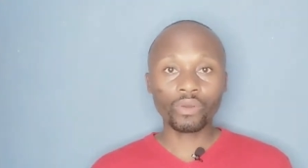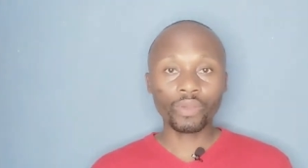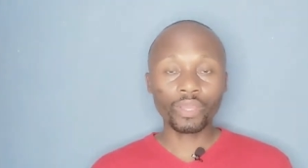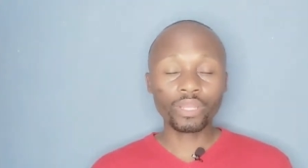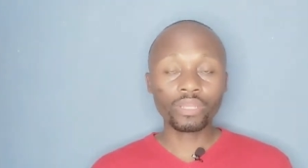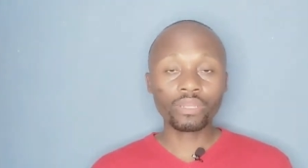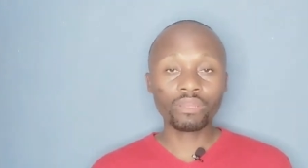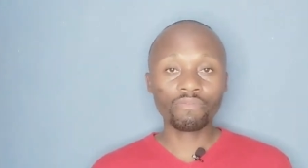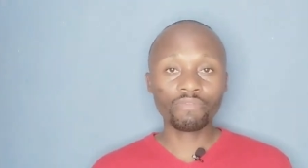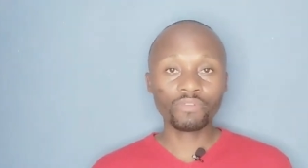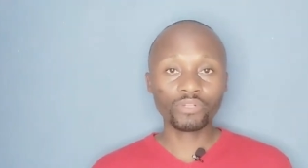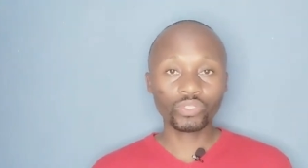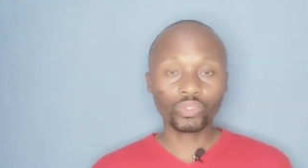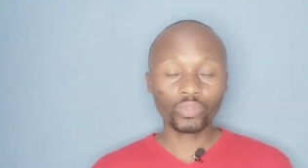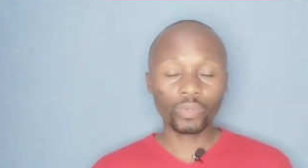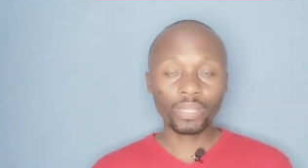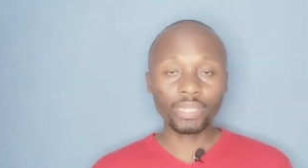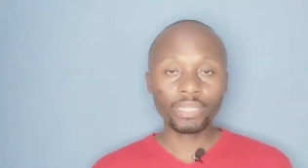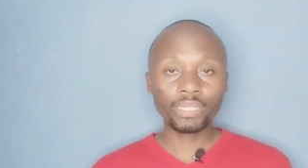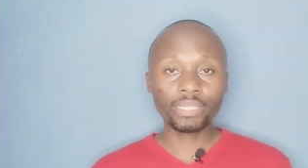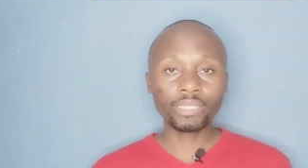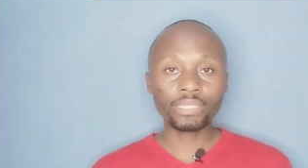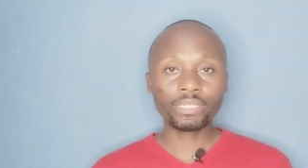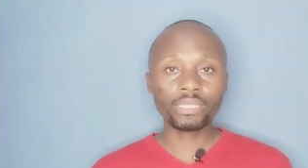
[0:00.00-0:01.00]

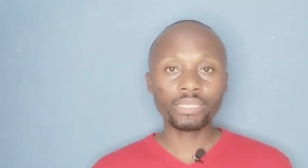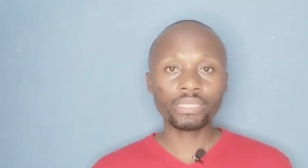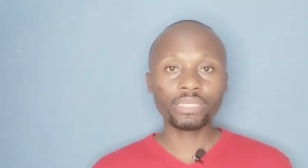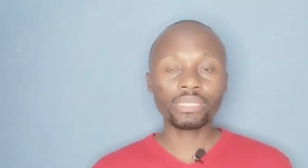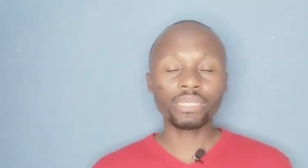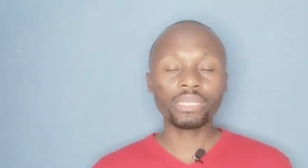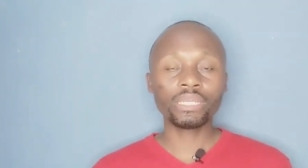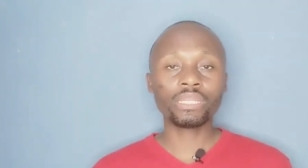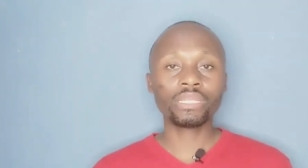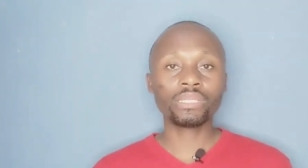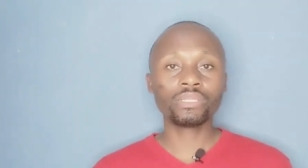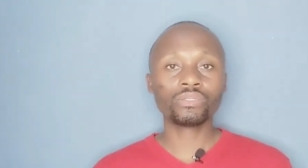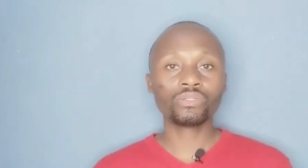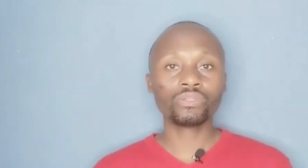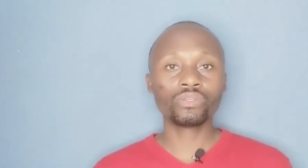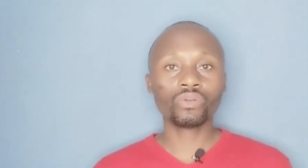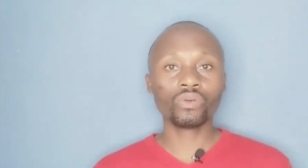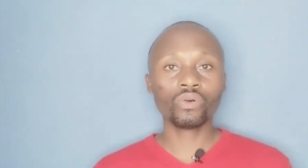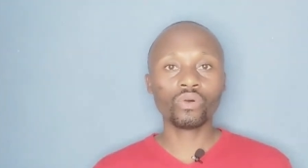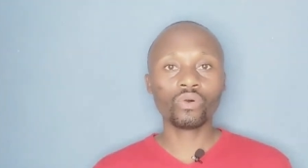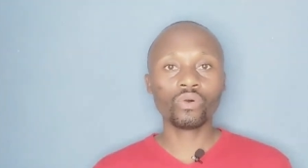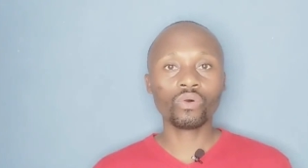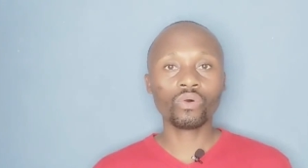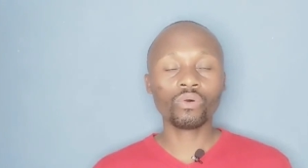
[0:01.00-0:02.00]
individuality, it is
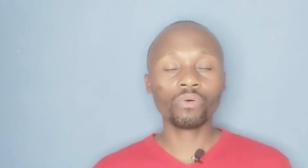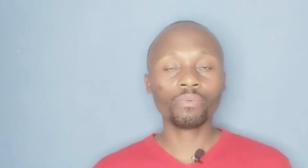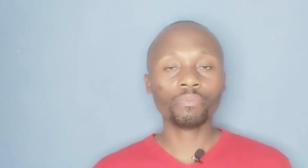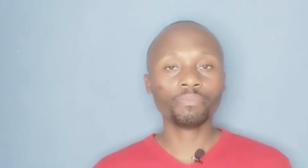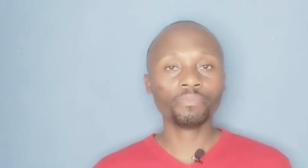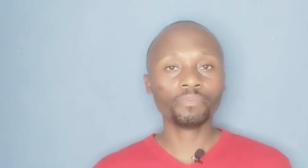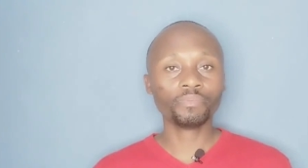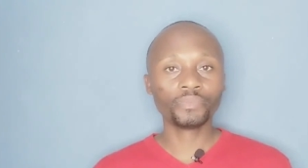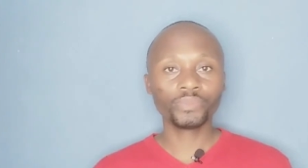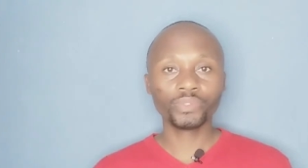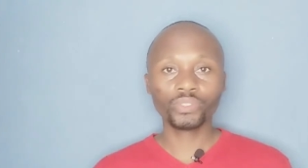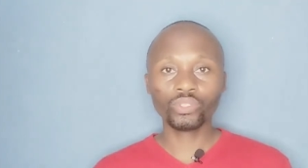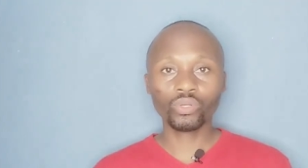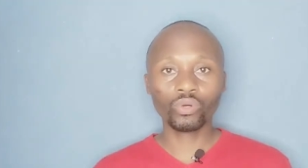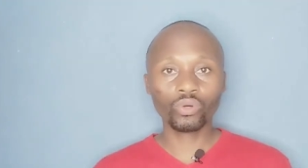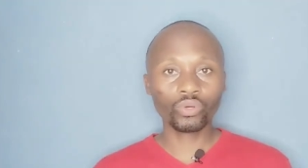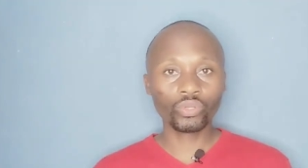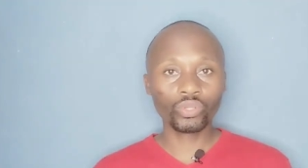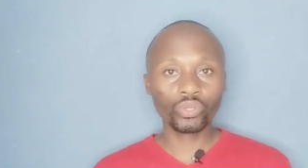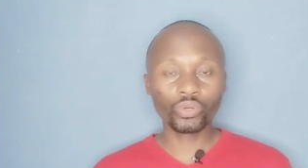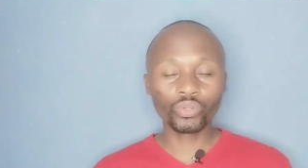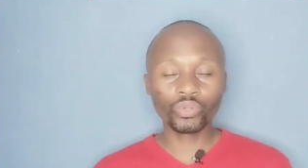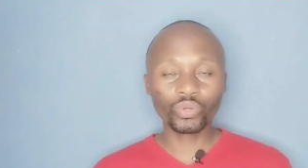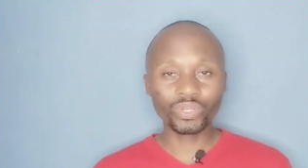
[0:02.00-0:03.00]
your
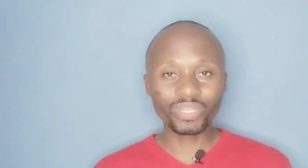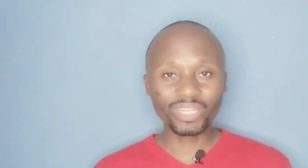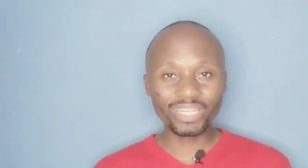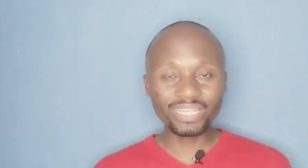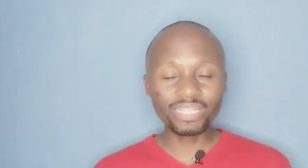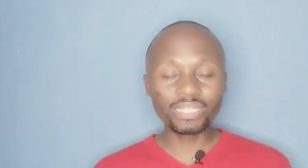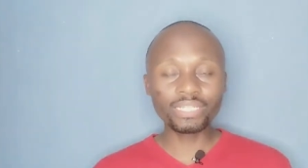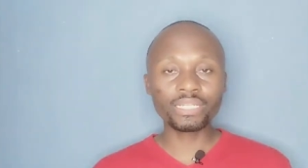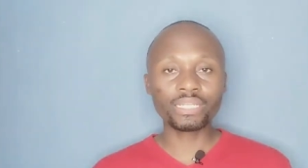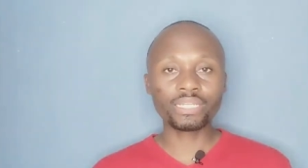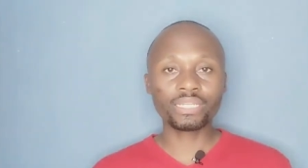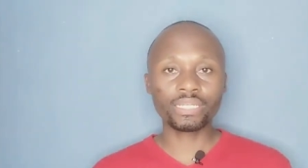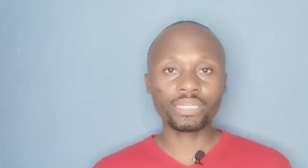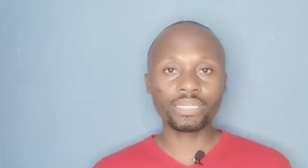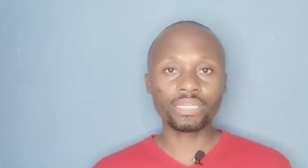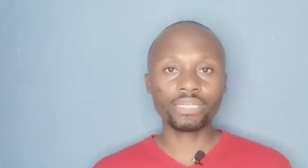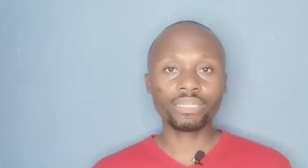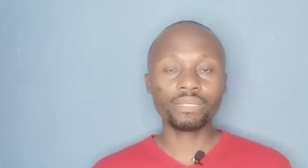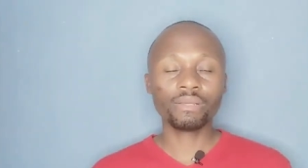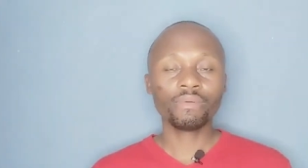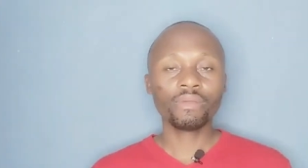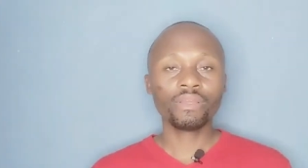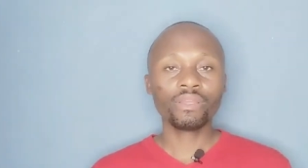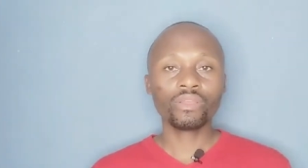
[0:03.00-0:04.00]

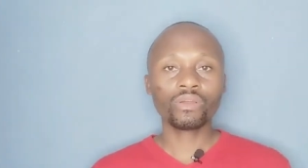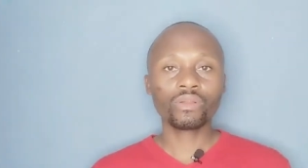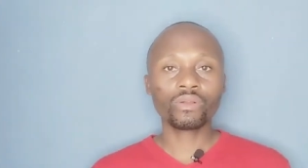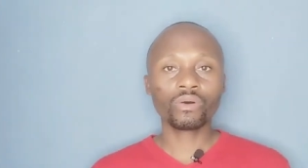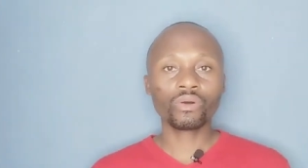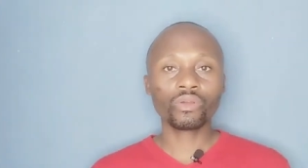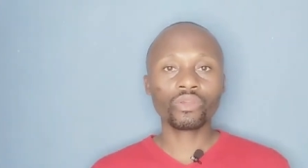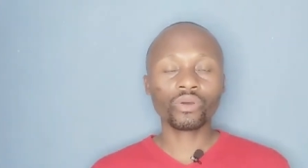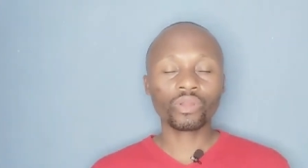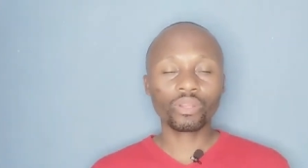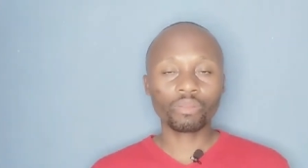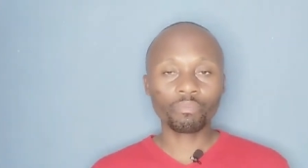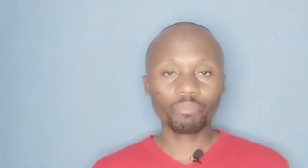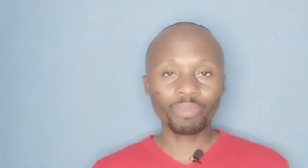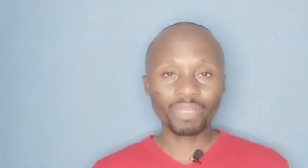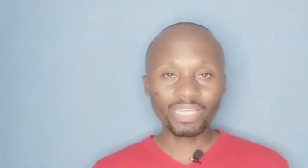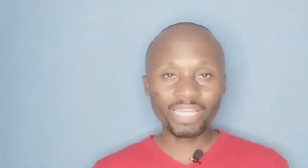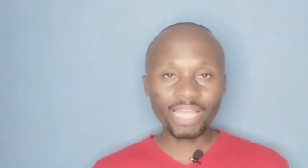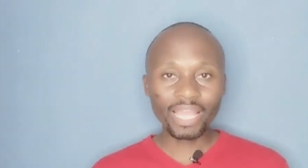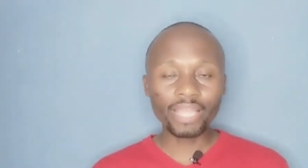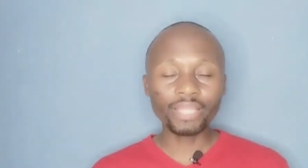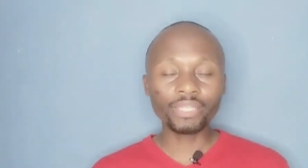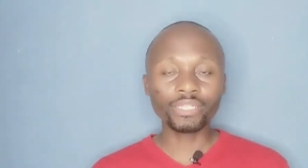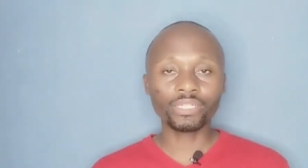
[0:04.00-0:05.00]
dignity, you know, your
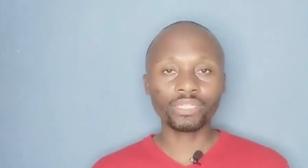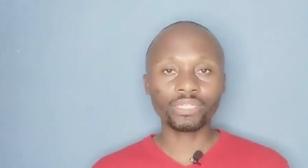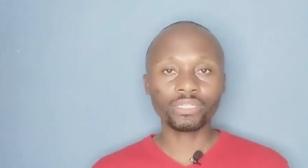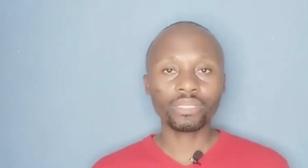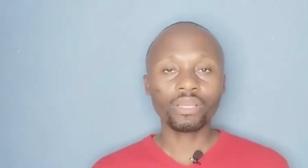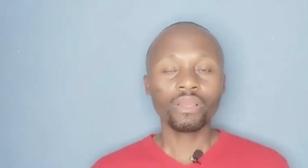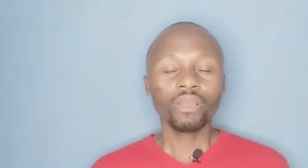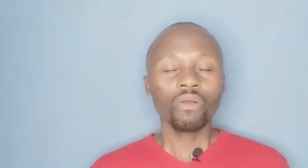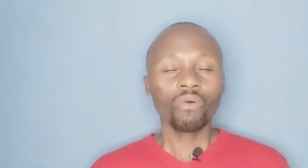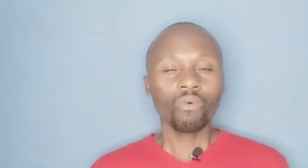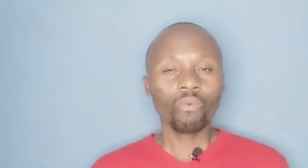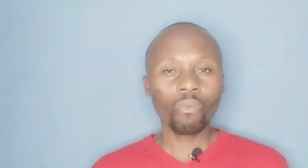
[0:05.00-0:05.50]
reputation.